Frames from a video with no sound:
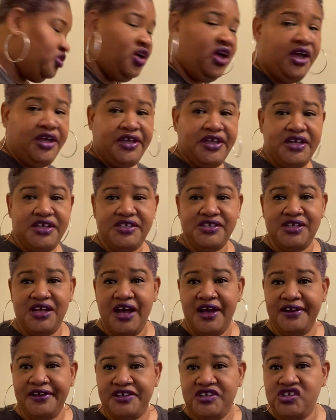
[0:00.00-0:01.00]
I guess
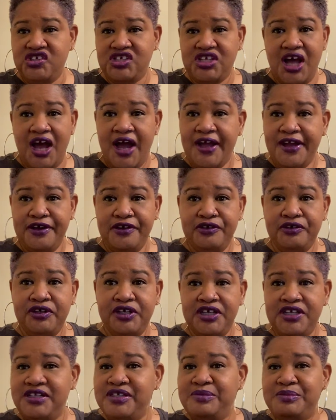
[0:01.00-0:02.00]
not. He's tired.
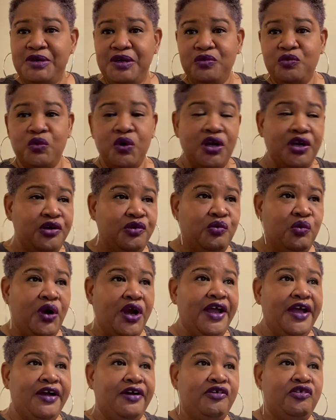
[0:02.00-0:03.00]
He's been running
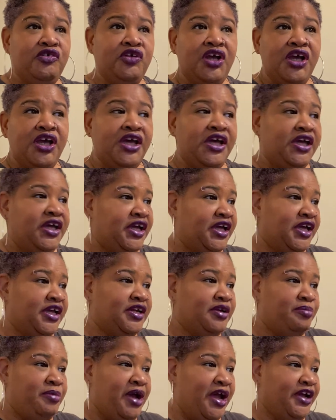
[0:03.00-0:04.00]
around in
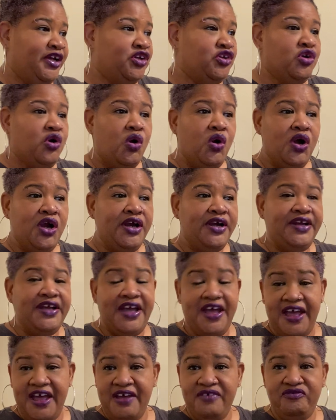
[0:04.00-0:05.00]
the backyard
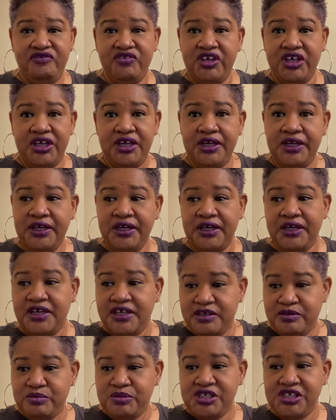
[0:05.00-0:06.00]
having
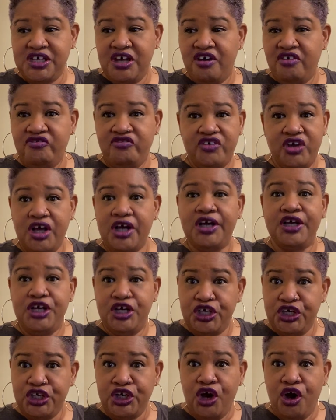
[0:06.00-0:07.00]
himself a
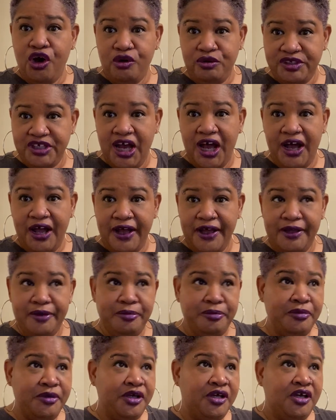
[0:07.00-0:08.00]
good old time
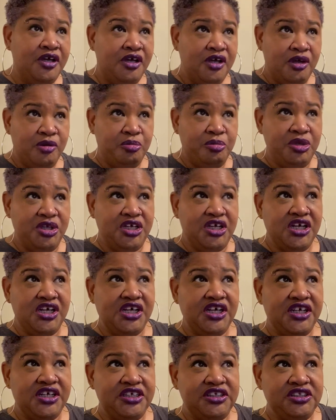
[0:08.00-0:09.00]

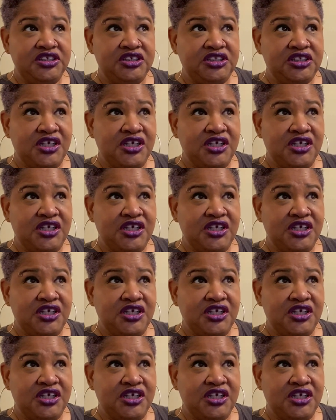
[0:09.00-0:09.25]
because